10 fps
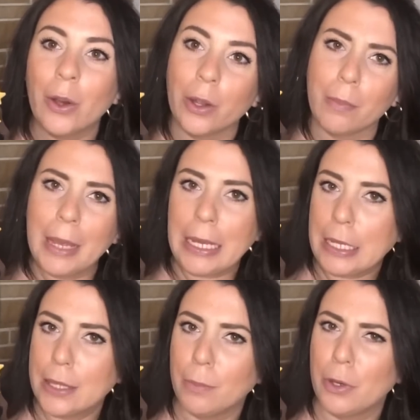or the man
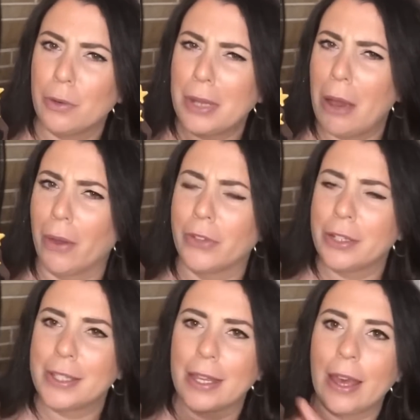in the moon, however
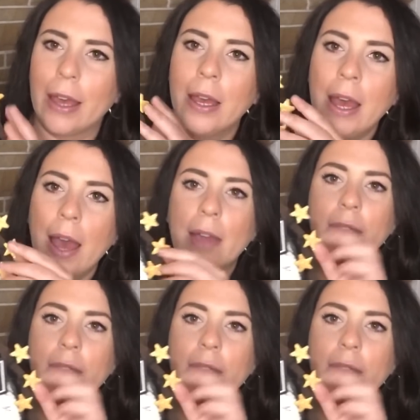you say that, and